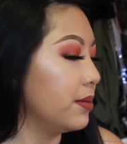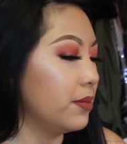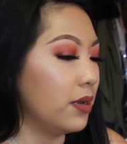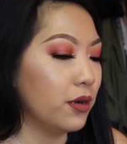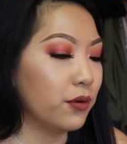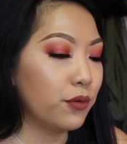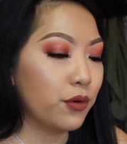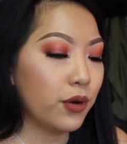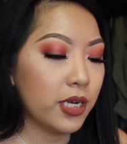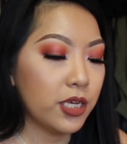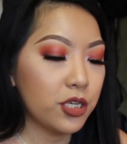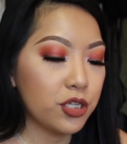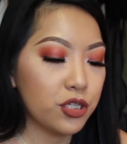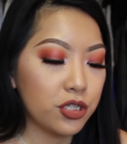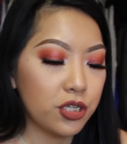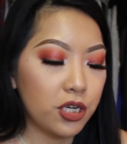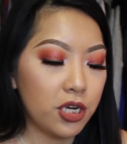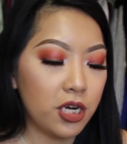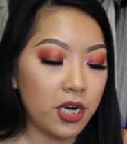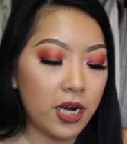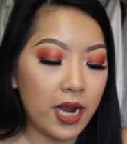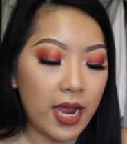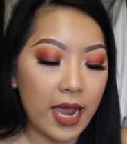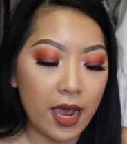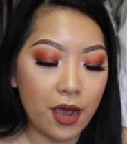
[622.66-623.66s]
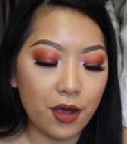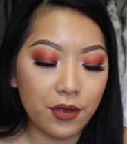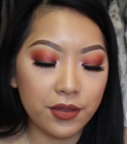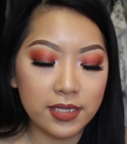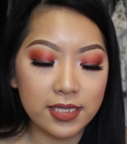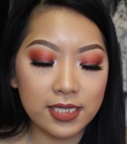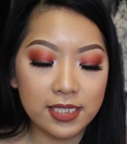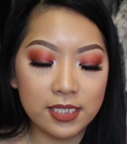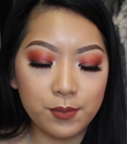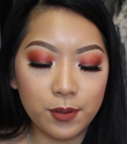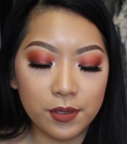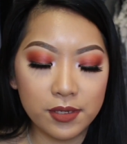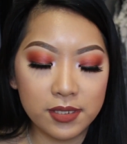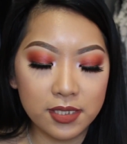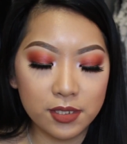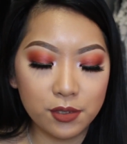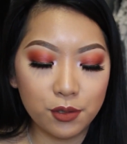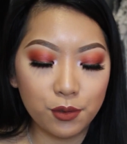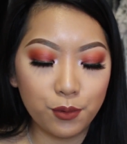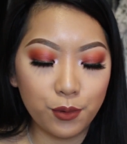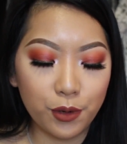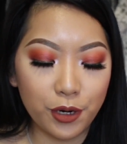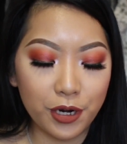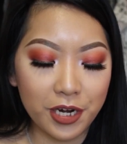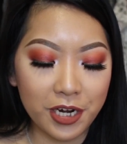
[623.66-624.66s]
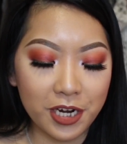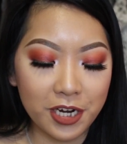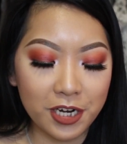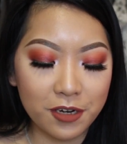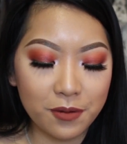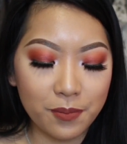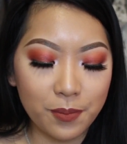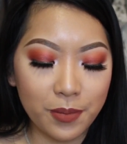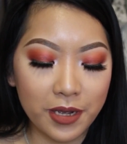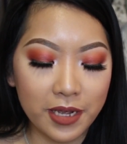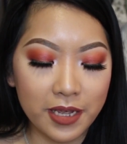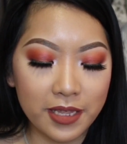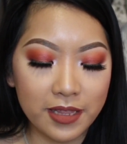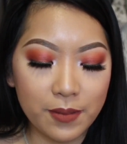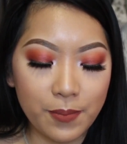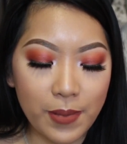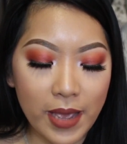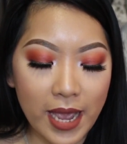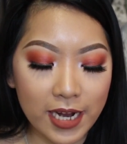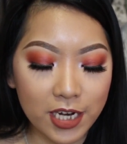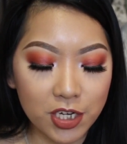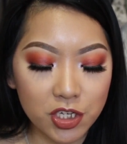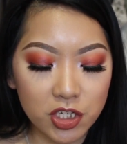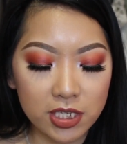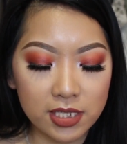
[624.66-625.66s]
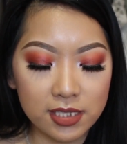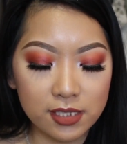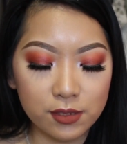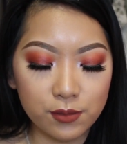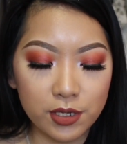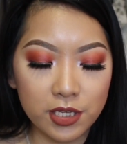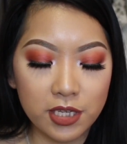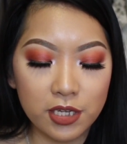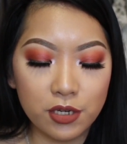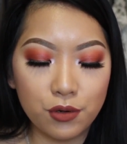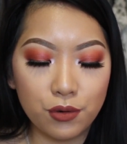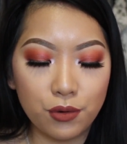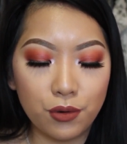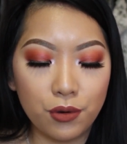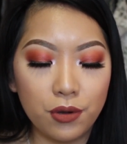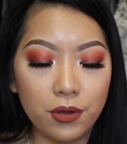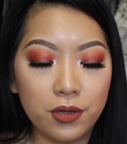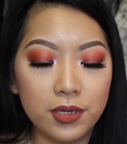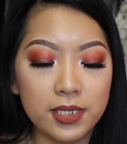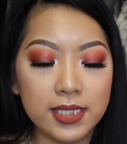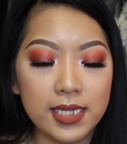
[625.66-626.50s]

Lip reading: I'm not quite sure how this is supposed to work, but the packaging is really cool.